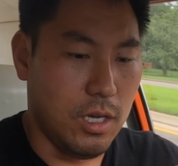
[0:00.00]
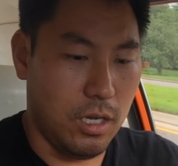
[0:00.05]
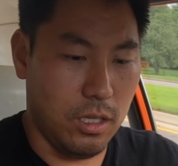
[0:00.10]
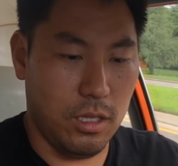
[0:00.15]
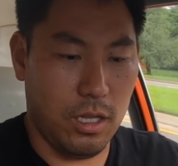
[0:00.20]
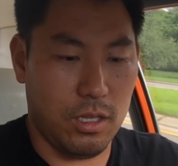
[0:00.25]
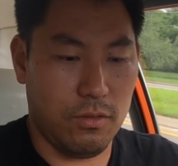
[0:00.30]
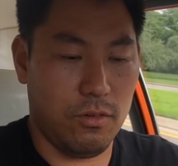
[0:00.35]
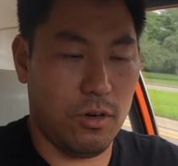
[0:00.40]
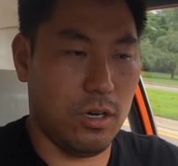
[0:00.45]
a
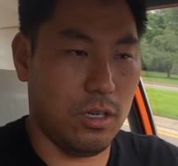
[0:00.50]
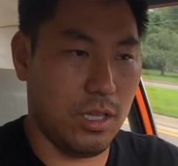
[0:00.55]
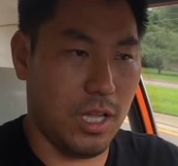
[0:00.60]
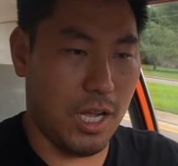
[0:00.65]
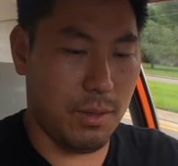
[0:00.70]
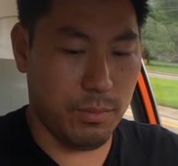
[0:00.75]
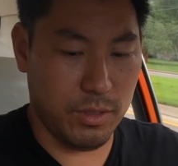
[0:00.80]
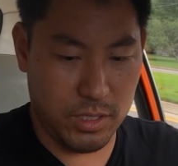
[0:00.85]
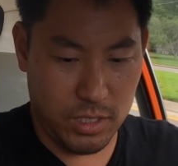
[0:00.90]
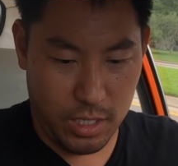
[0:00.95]
lot of our
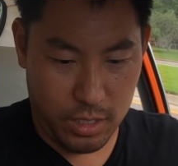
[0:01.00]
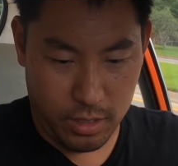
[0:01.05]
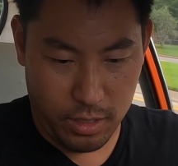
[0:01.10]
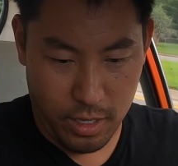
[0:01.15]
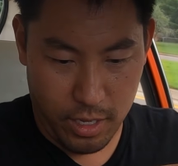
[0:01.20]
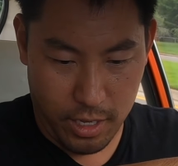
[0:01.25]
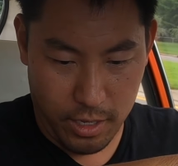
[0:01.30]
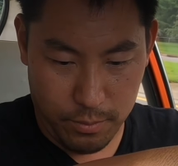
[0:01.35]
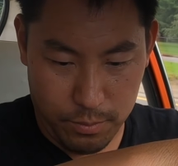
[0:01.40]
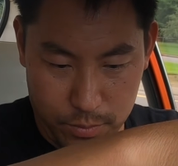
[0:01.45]
alignments like
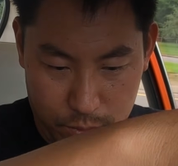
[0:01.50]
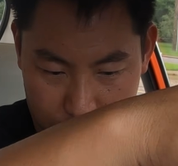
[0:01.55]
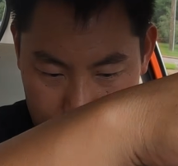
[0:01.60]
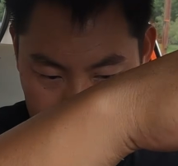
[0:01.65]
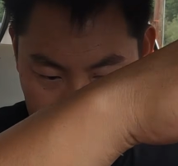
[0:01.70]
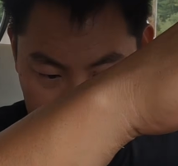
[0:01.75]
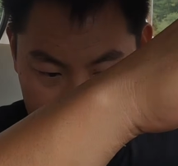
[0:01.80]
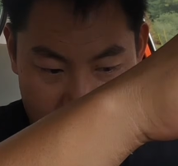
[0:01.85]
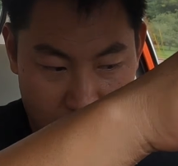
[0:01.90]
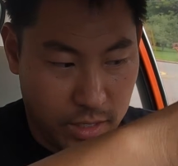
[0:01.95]
that. But
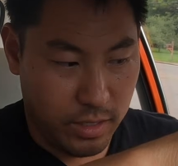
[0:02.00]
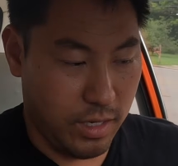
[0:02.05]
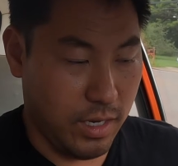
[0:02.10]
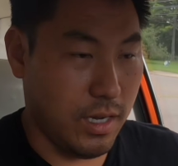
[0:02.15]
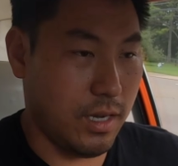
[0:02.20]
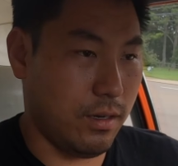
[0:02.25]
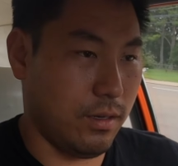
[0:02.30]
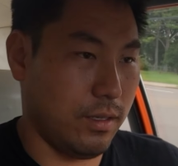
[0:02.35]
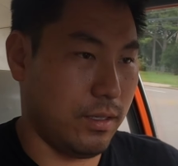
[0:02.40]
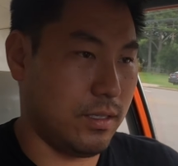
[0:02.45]

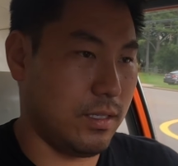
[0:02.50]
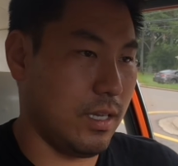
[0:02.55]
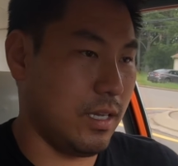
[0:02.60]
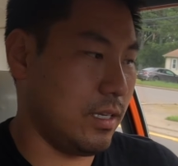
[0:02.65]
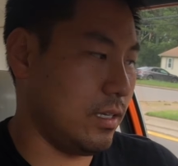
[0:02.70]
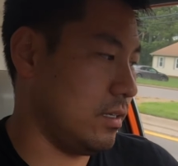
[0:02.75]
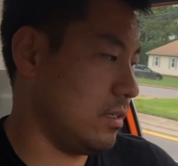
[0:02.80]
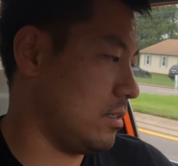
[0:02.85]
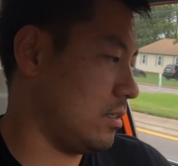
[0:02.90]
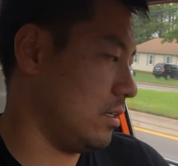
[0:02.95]
yeah, this
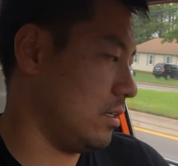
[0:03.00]
thing is